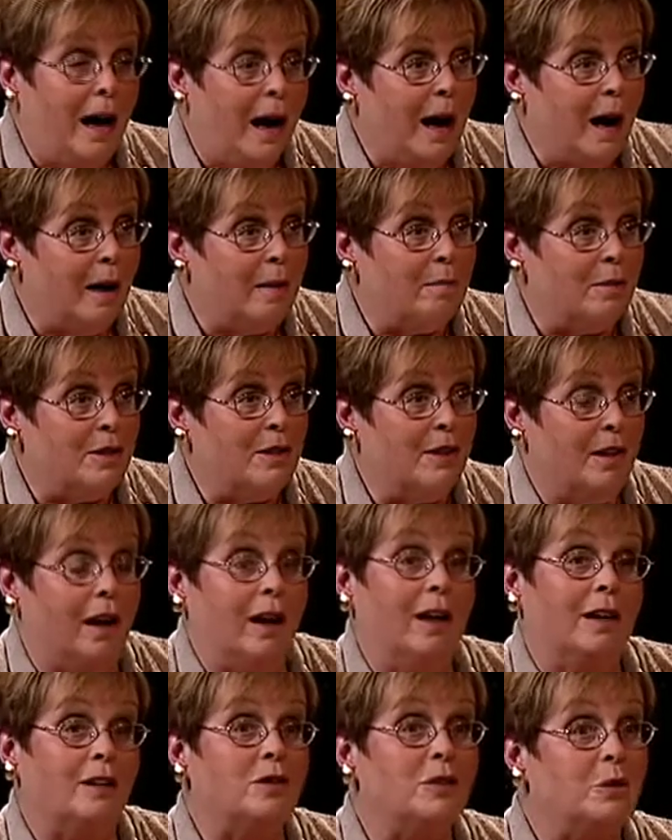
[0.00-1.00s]
I'm
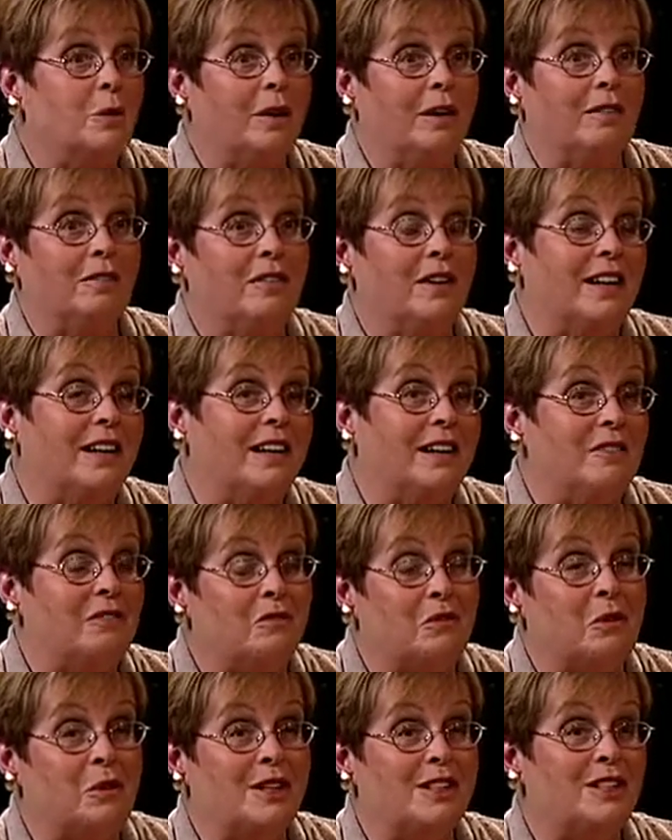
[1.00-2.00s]
sort of
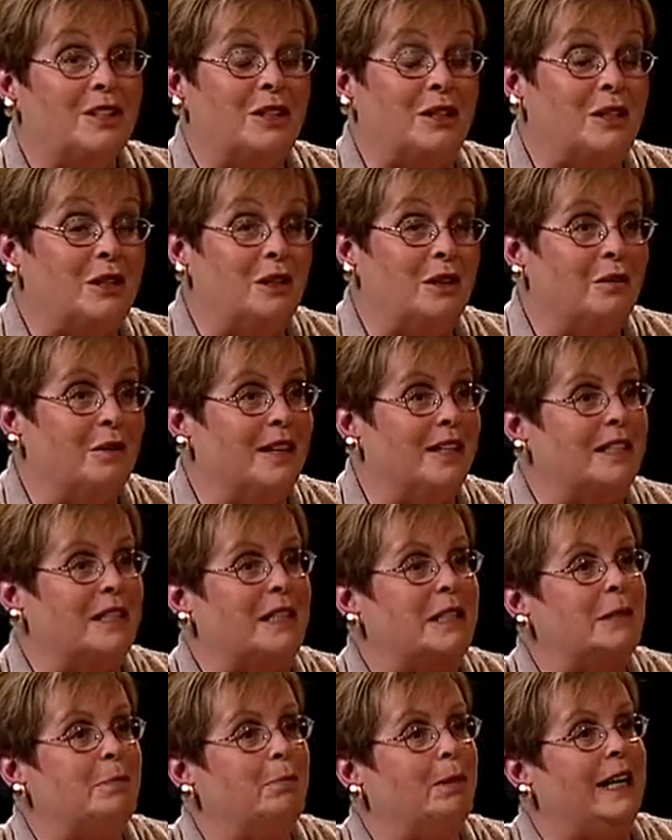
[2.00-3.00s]
forced to do, is
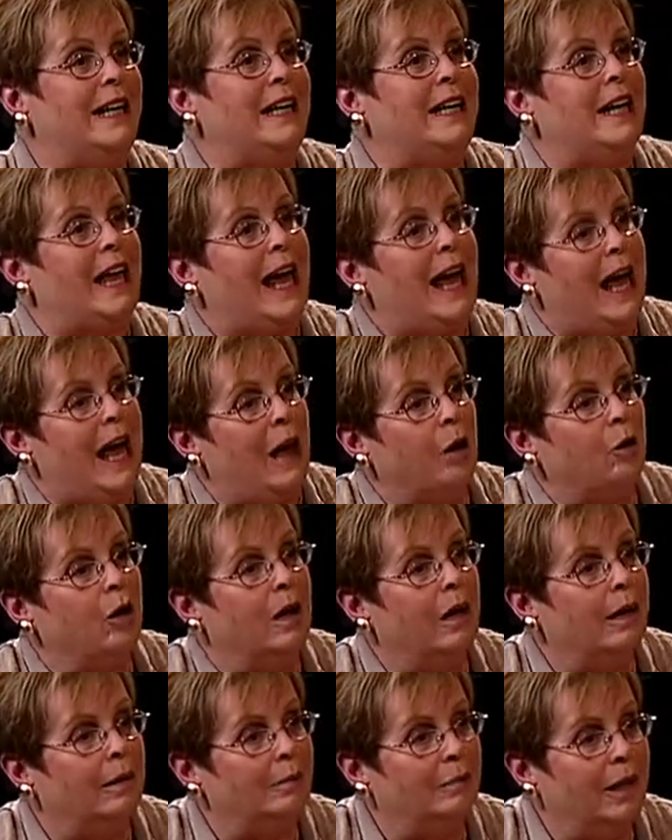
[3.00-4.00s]
explain how
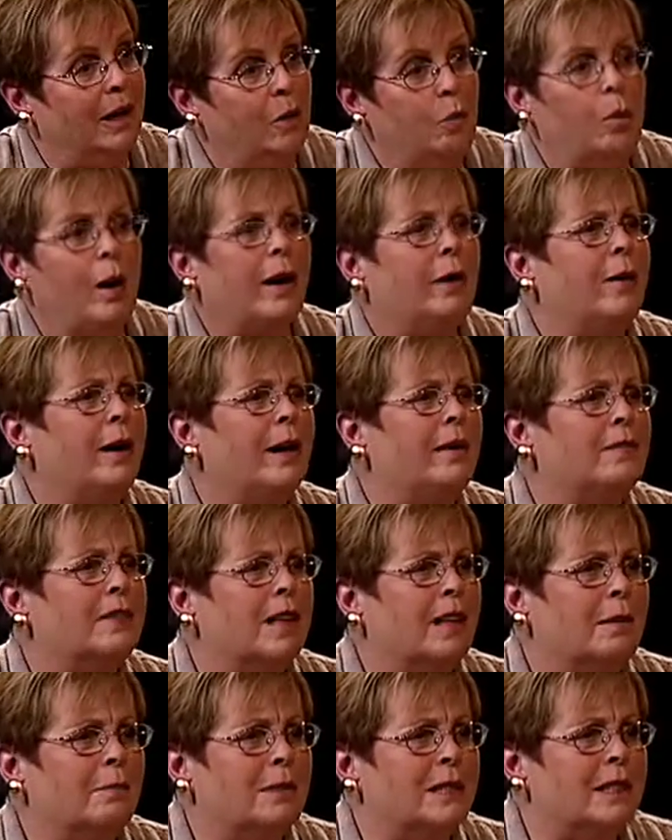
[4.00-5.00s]
come. Why do I have to
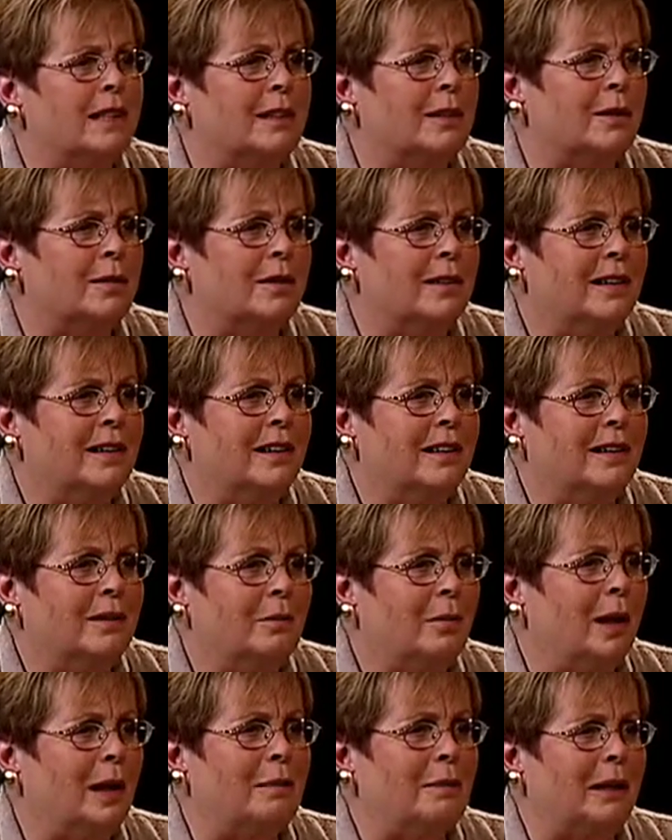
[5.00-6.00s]
come see you?
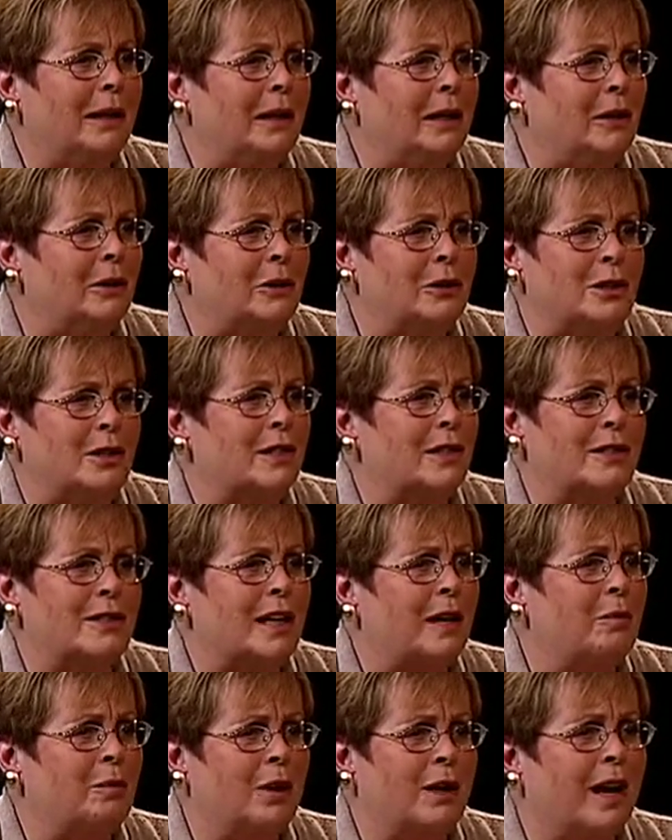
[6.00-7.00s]
Why am I here? Just because
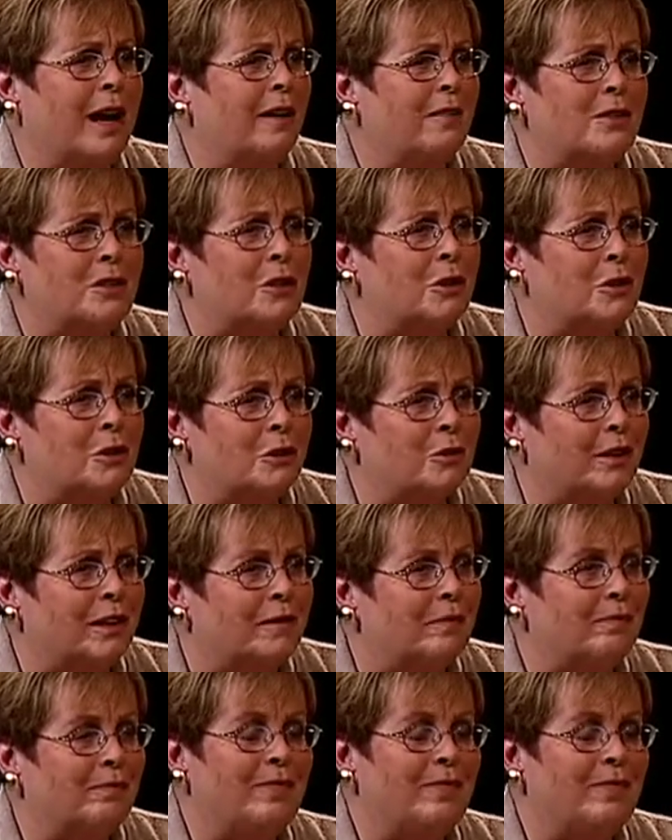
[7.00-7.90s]
I want to have surgery.